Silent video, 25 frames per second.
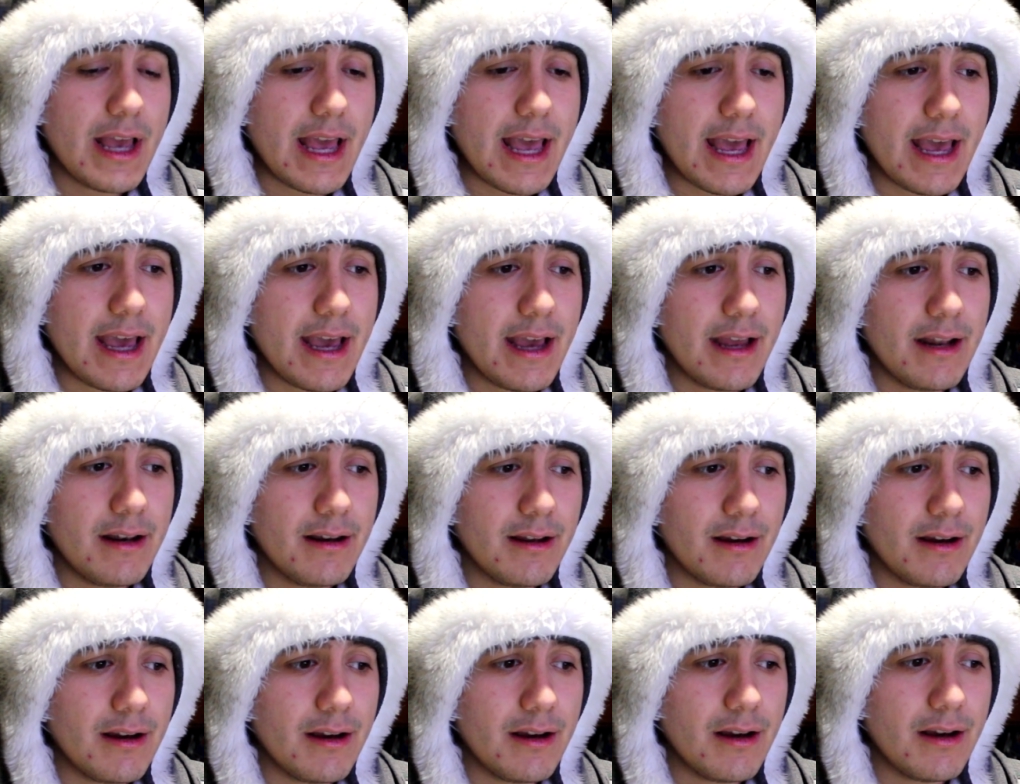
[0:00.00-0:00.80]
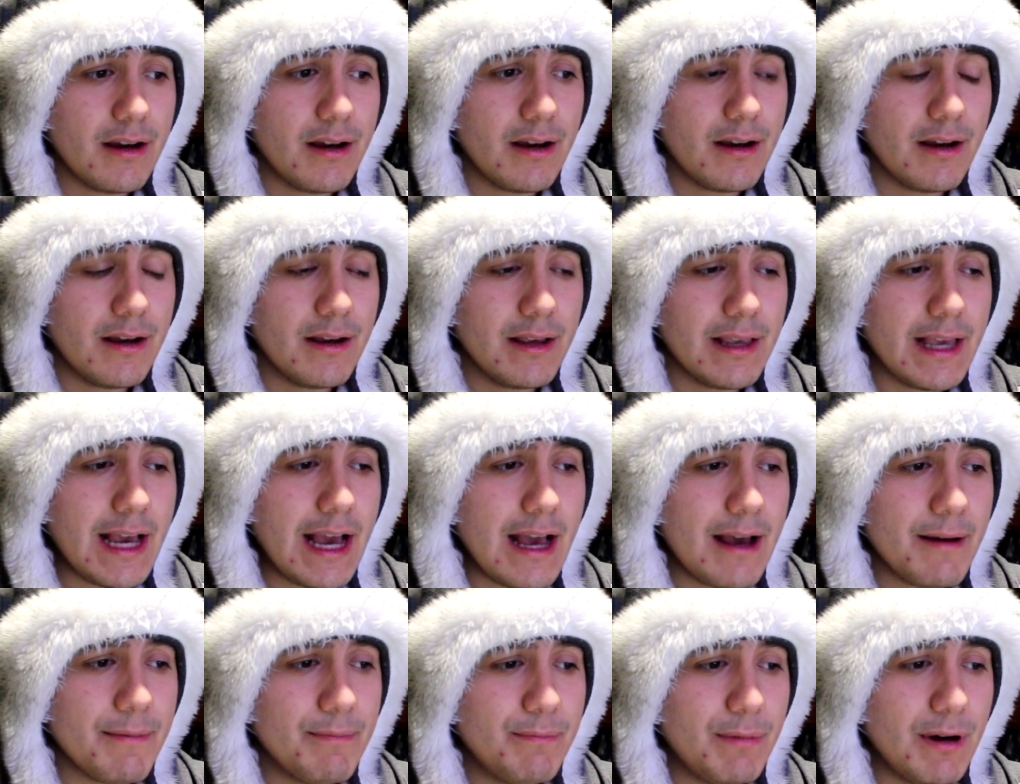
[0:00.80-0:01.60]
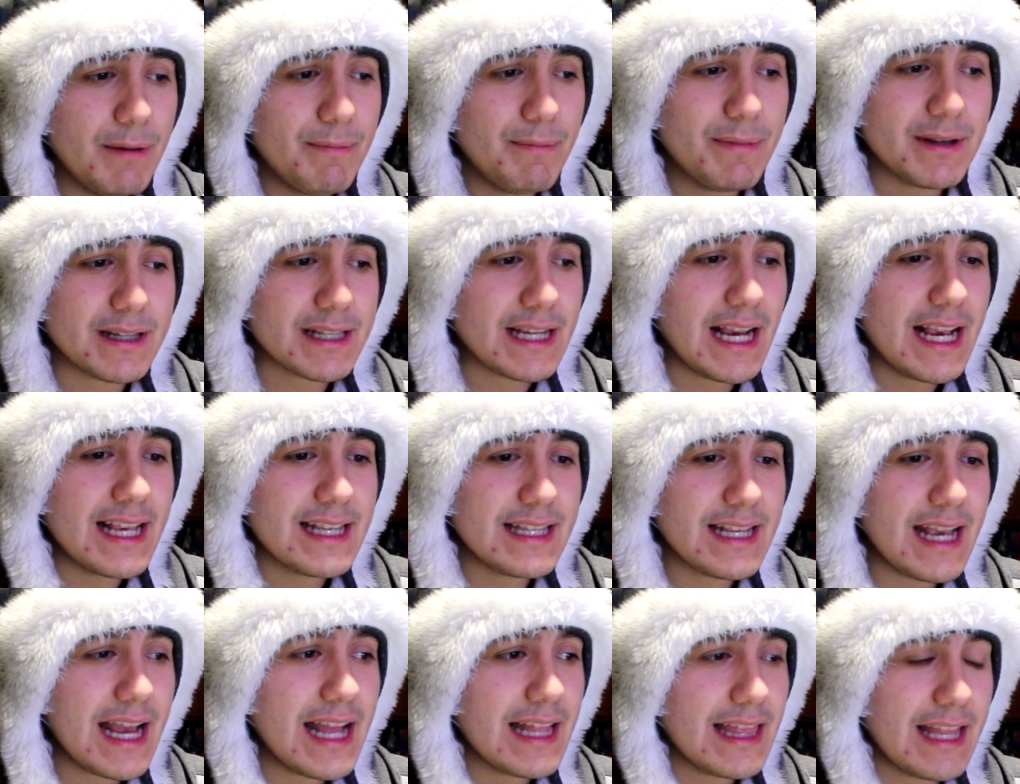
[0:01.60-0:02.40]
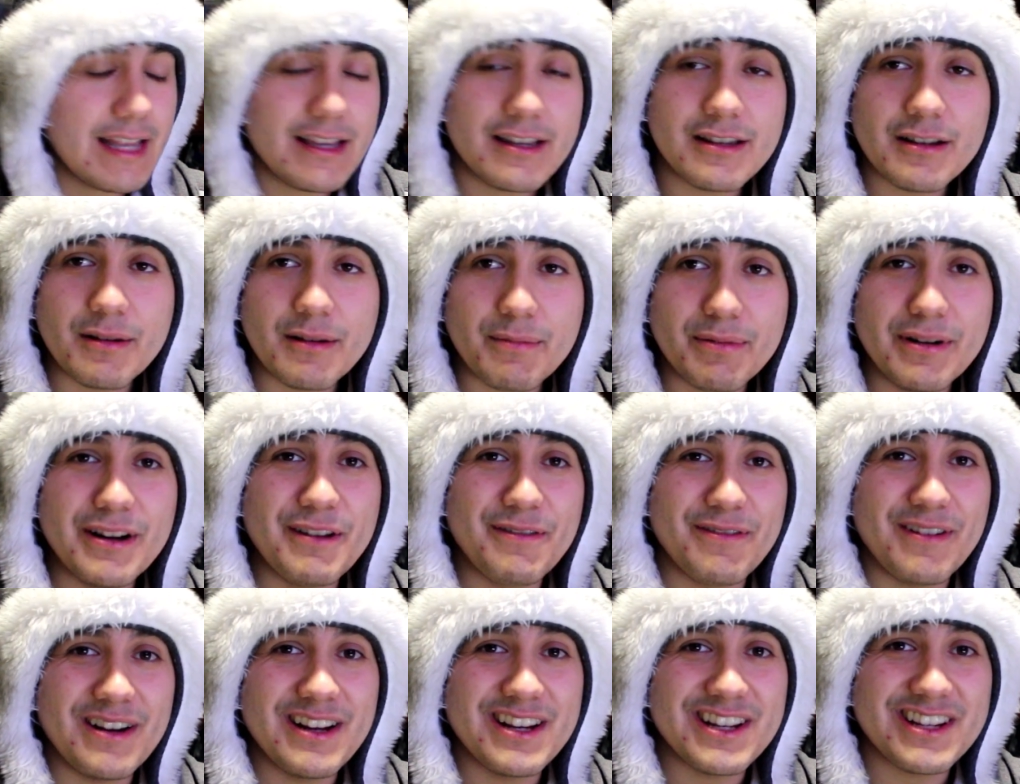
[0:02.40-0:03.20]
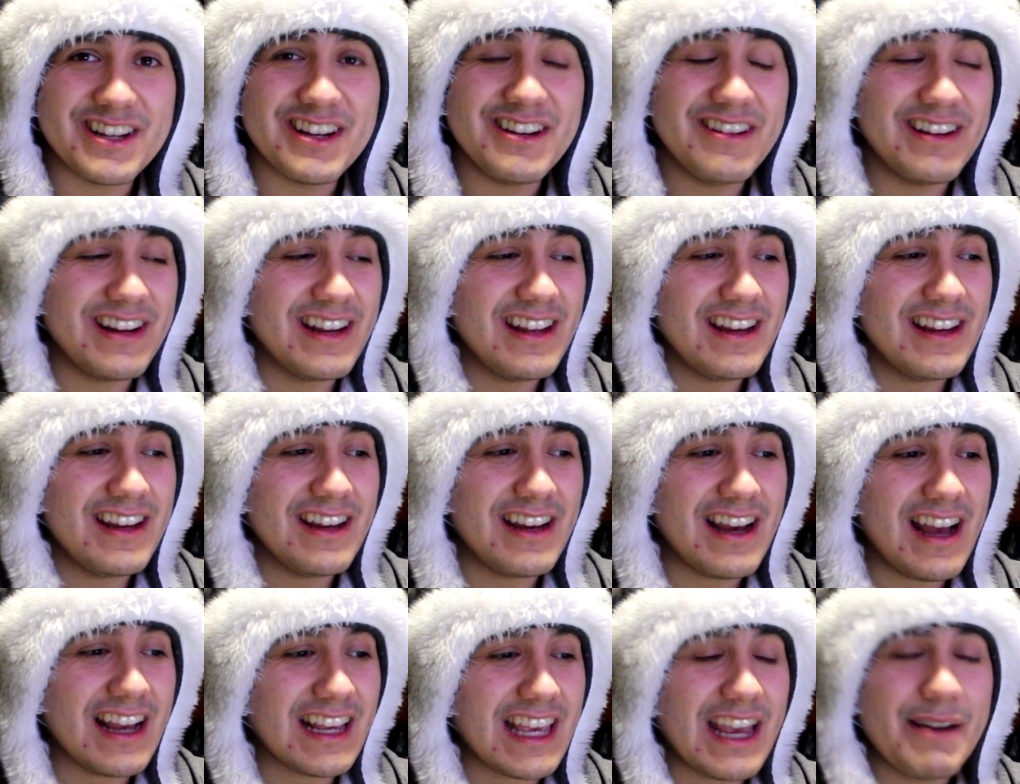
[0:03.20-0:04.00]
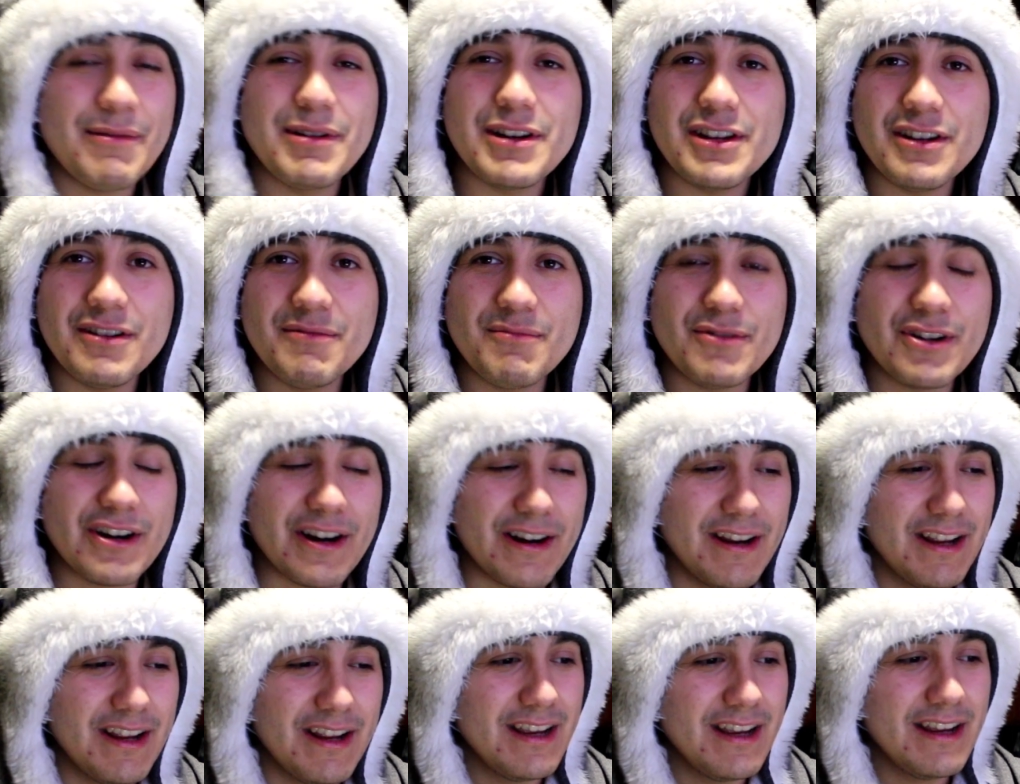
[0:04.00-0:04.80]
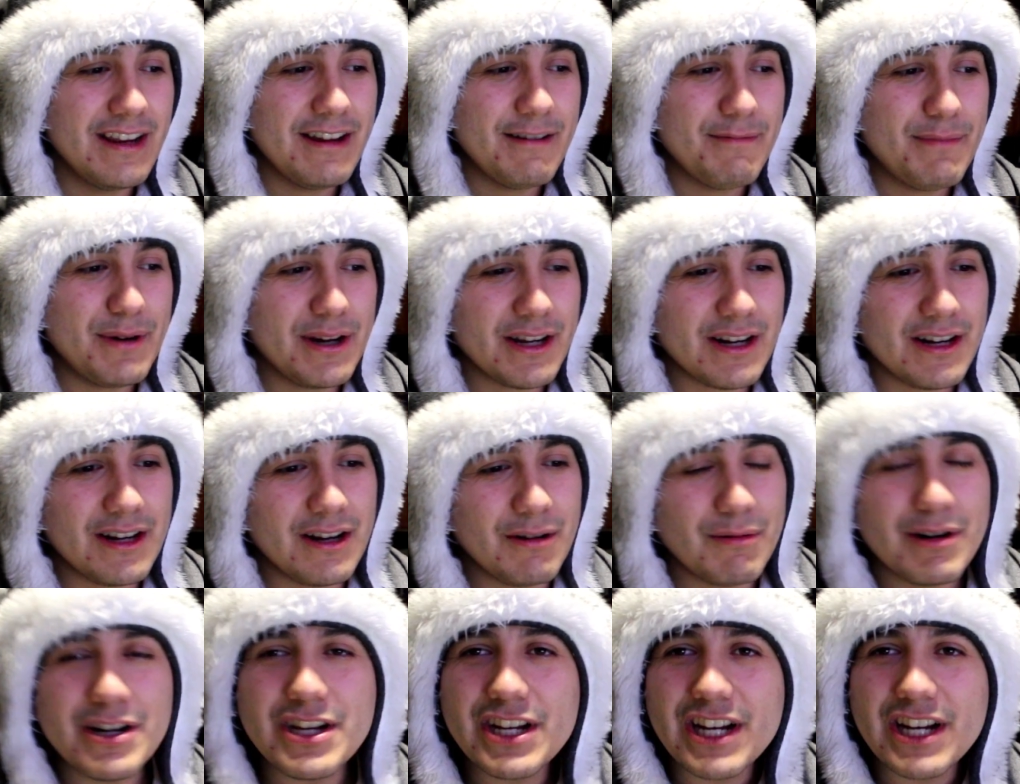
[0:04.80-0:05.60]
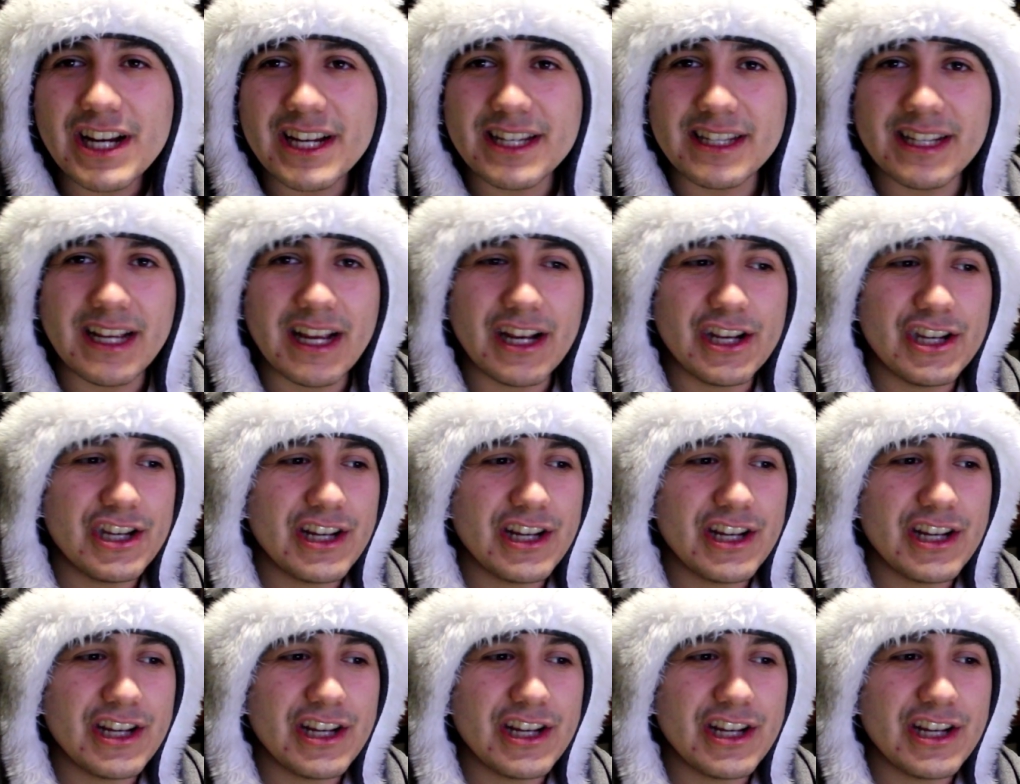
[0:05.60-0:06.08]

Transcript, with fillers: and uh, yeah but besides that this is a pretty funny show and uh, I can't wait to do more but uh, what do you guys think?